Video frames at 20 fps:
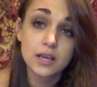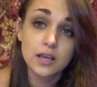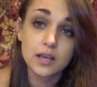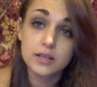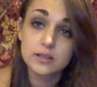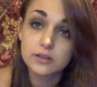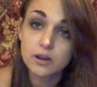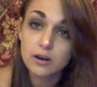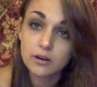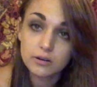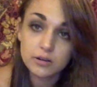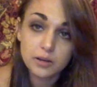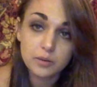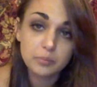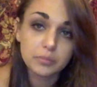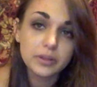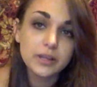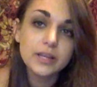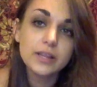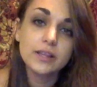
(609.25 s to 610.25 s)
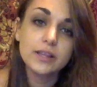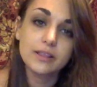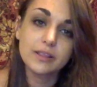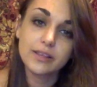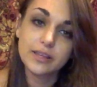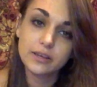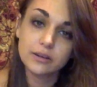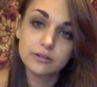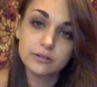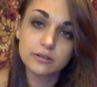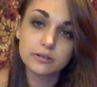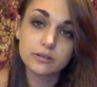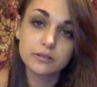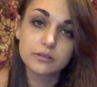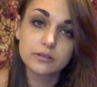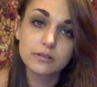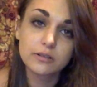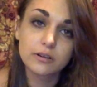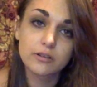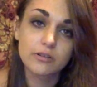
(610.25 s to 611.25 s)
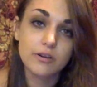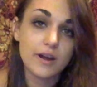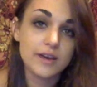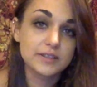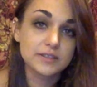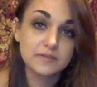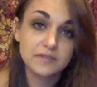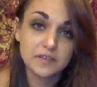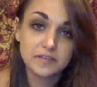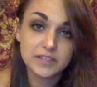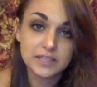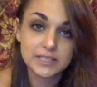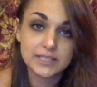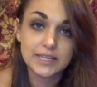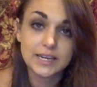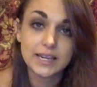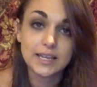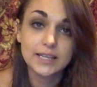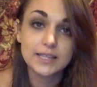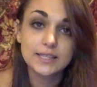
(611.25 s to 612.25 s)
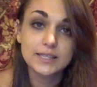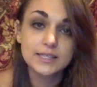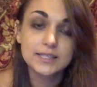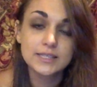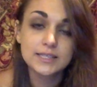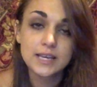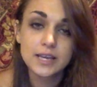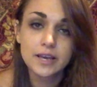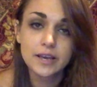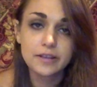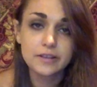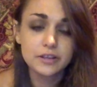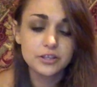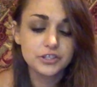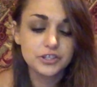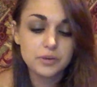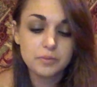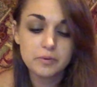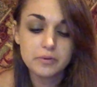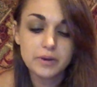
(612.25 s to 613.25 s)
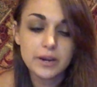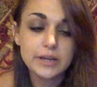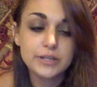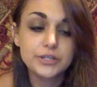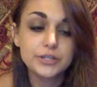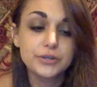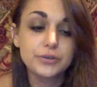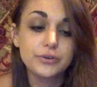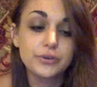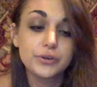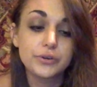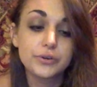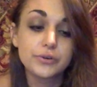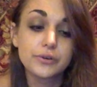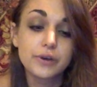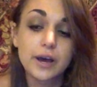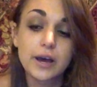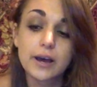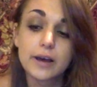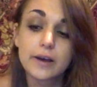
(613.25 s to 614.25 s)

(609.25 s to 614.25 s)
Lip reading: It's all completely legal across 50 states. They ship it right to you.